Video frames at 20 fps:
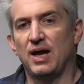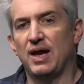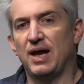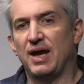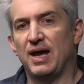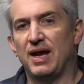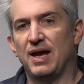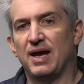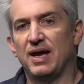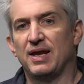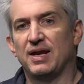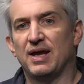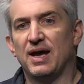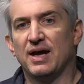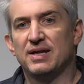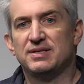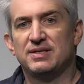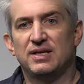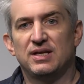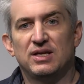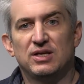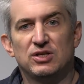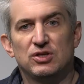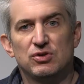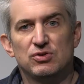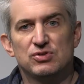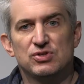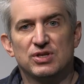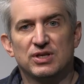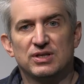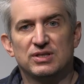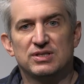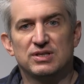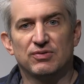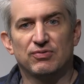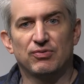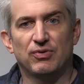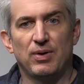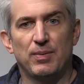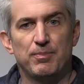and I did it using
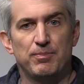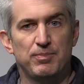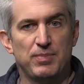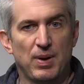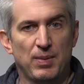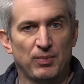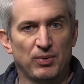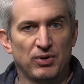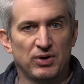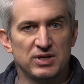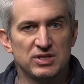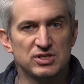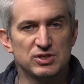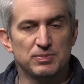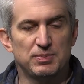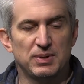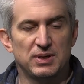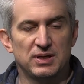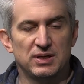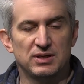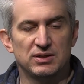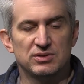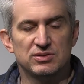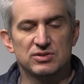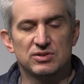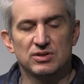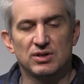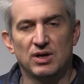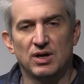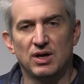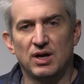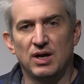different memory speeds.